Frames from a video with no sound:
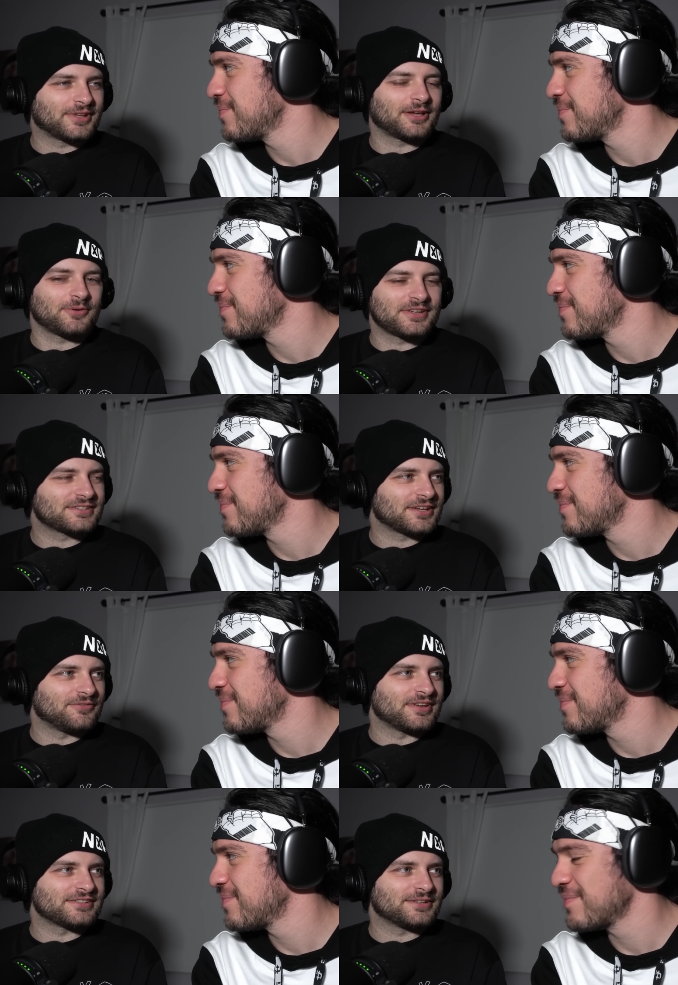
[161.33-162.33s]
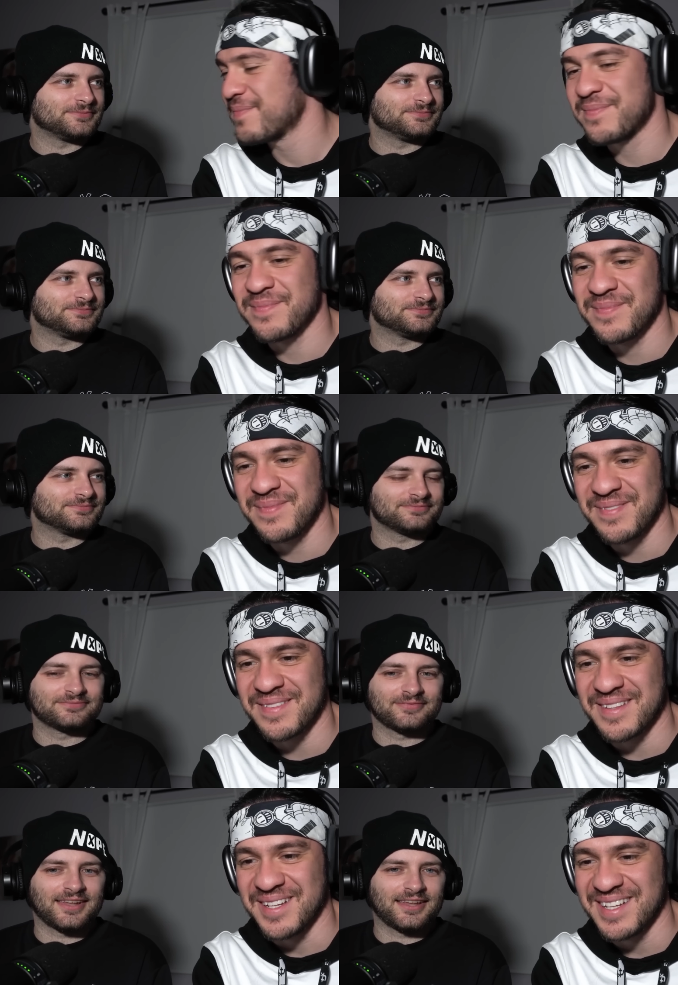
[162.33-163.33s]
Speaker 1: ¿Cabeza?
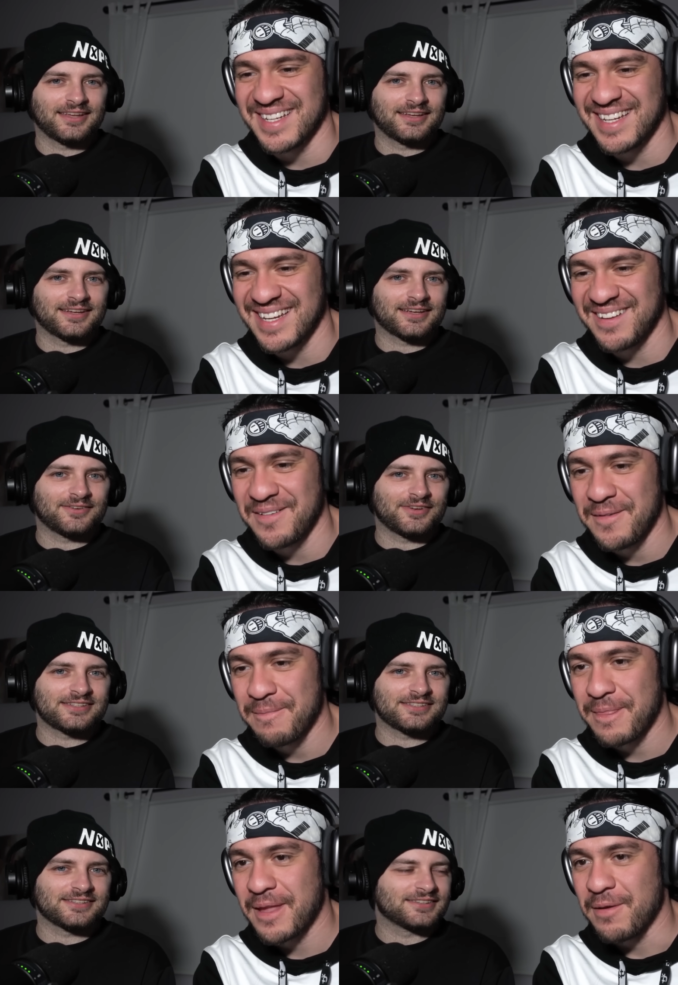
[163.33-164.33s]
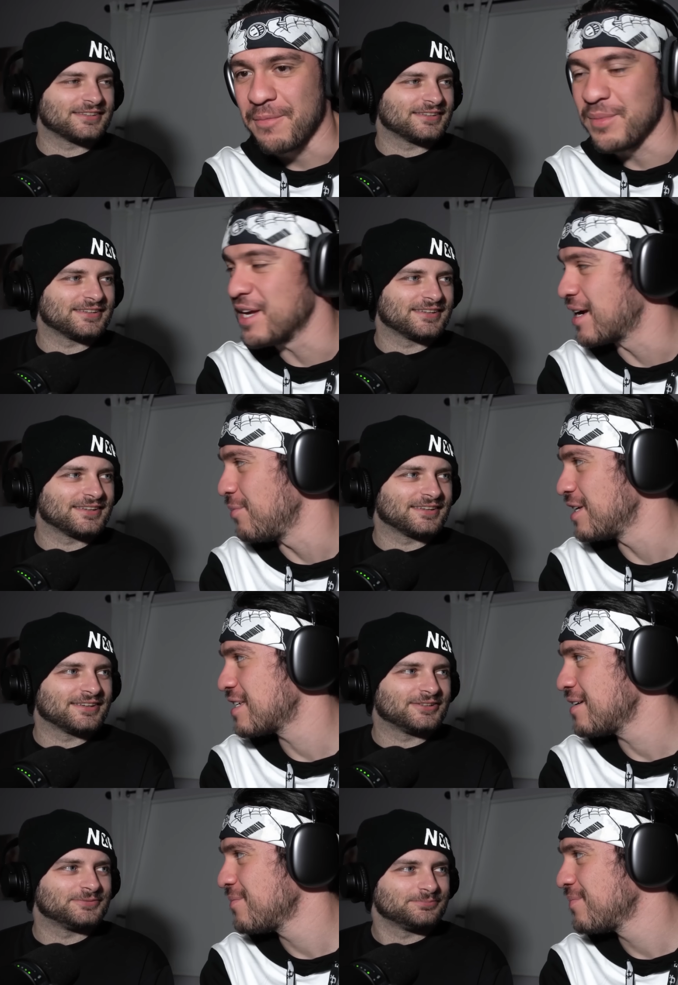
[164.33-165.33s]
¿Cabeza?
Speaker 2: ¿Mia
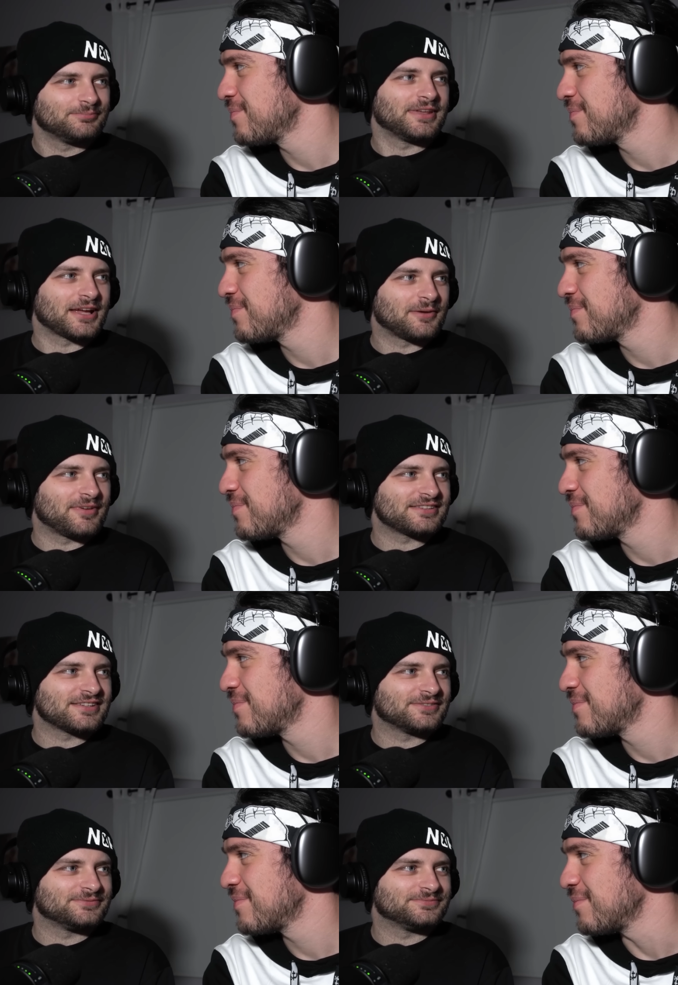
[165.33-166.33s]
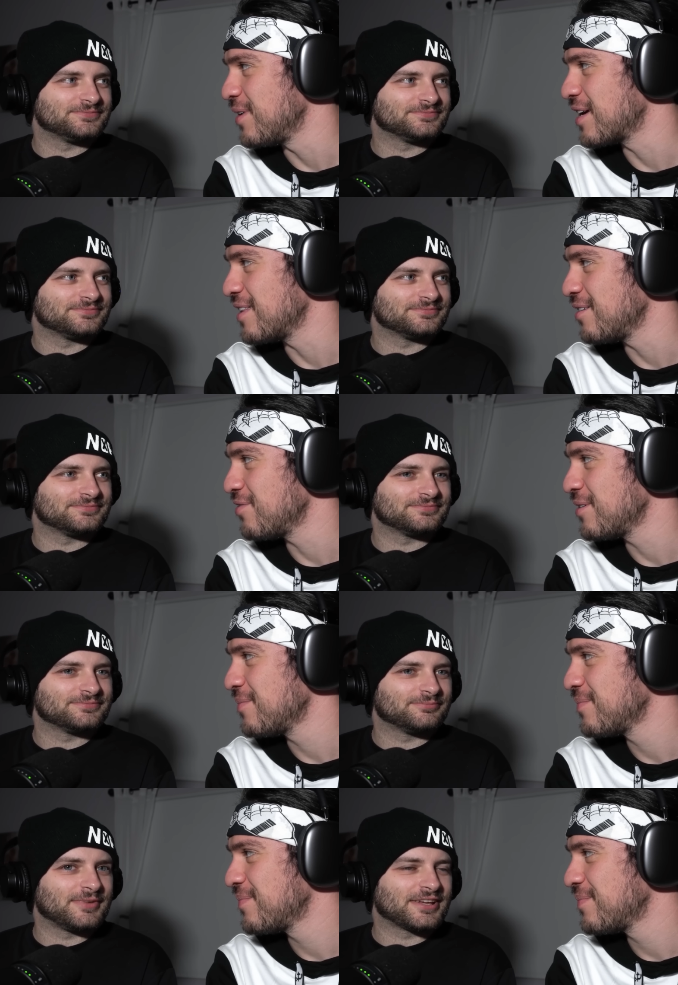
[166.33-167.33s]
cabeza?
Speaker 1: ¿Mia cabeza? ¿Mia Khalifa?
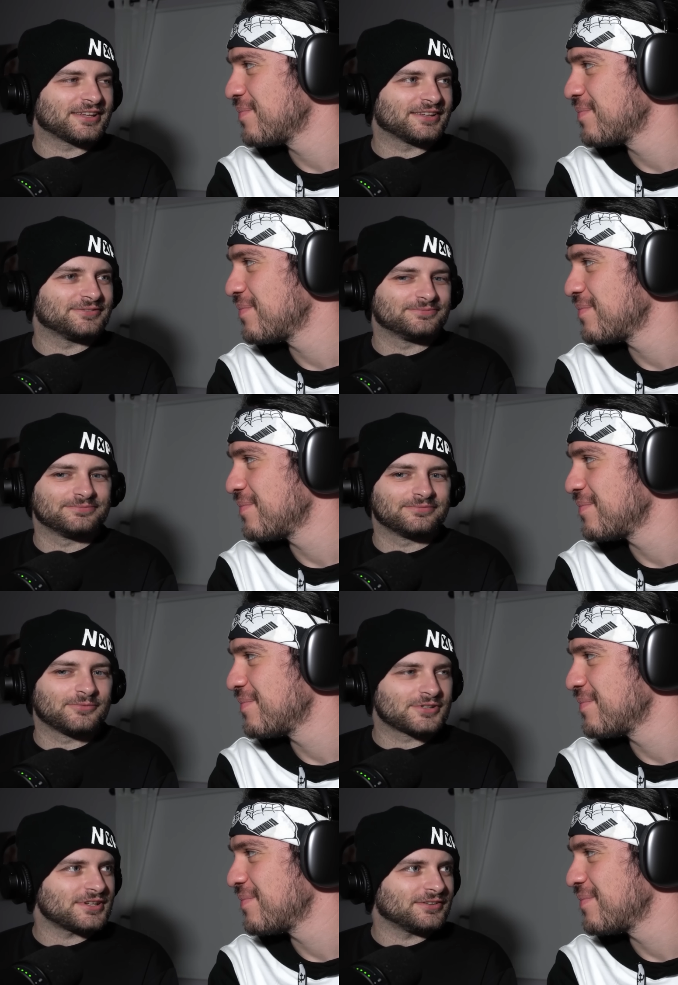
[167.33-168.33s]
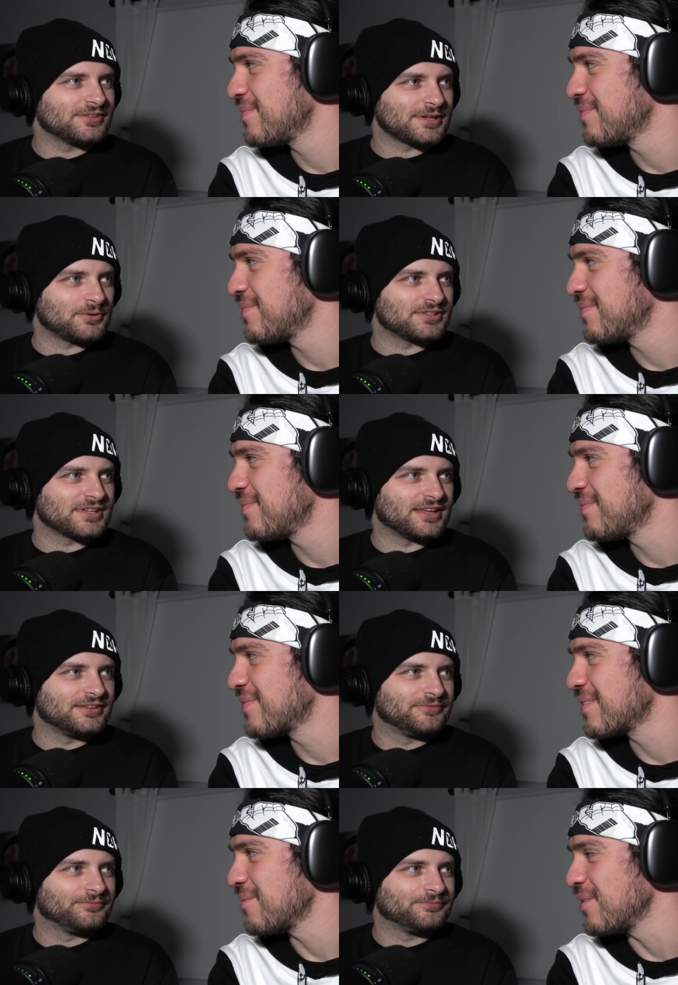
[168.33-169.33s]
¿Mia Khalifa? Was it? Is that what you said?
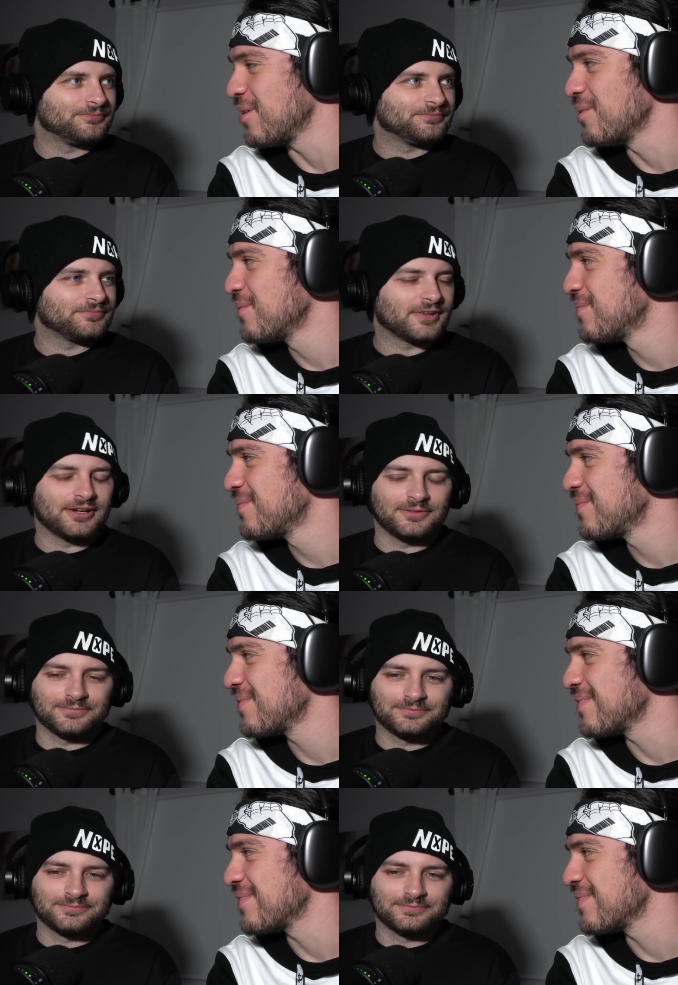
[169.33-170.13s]
Speaker 2: No. Oh.